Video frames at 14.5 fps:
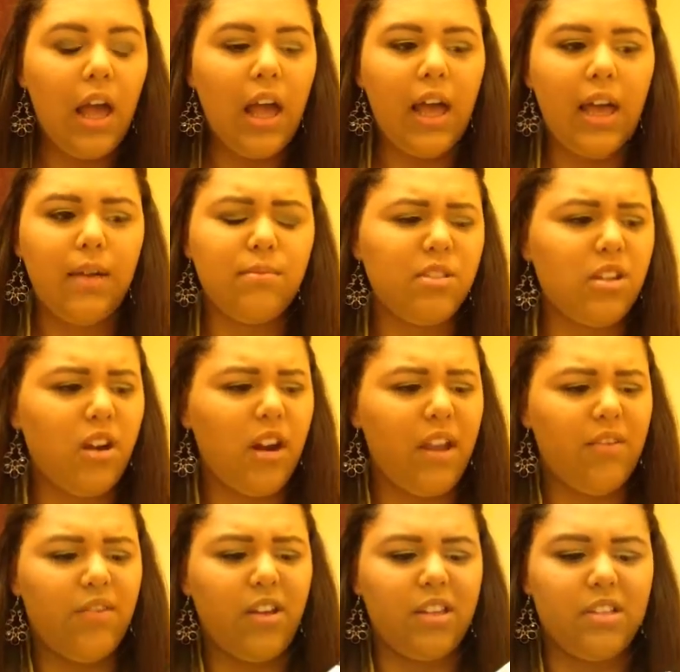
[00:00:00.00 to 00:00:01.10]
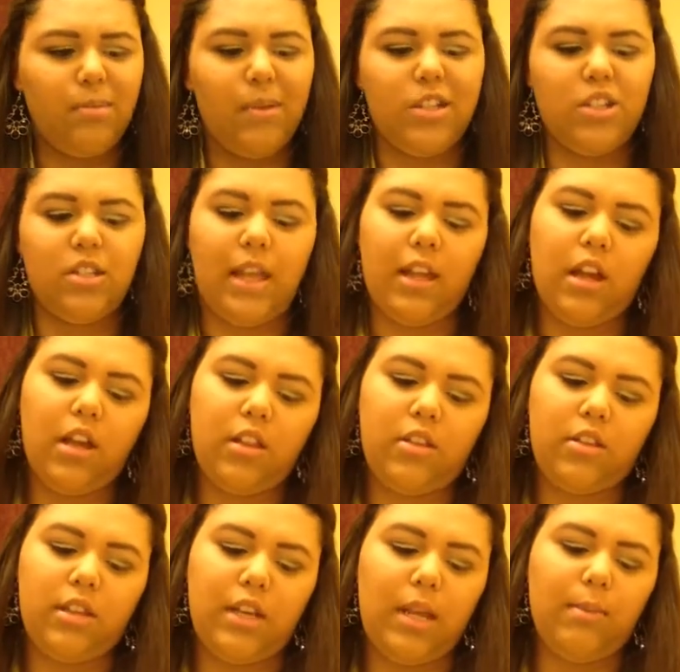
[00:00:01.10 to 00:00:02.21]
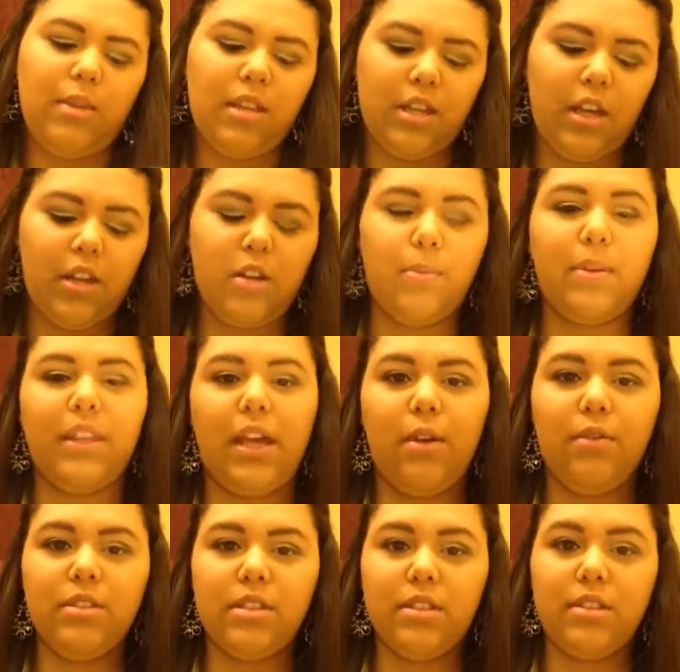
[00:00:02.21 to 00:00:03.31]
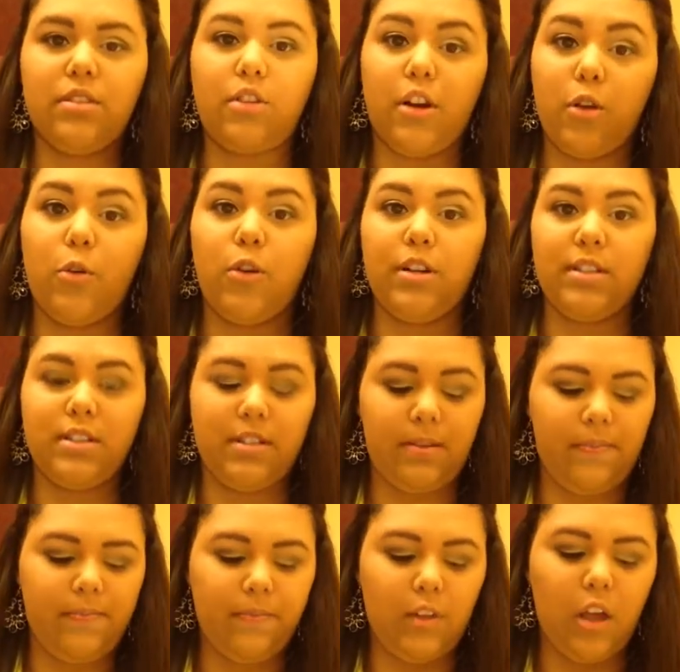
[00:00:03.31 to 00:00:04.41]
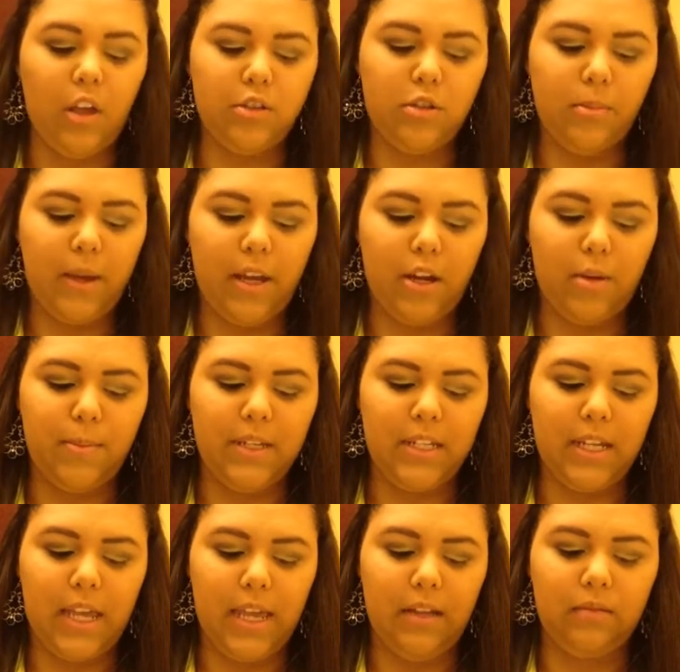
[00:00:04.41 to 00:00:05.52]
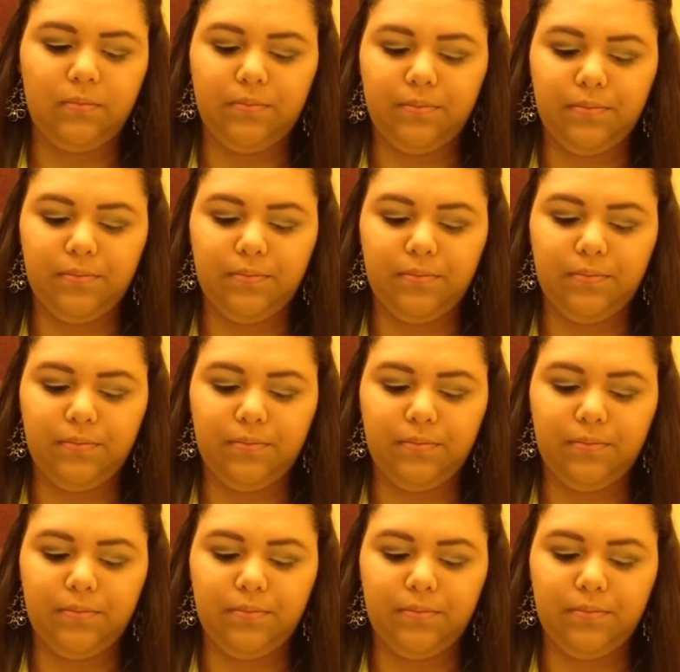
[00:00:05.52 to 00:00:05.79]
Sorry, I forgot to mention that color, the name of the color, but that one's Darkhorse, also by Urban Decay.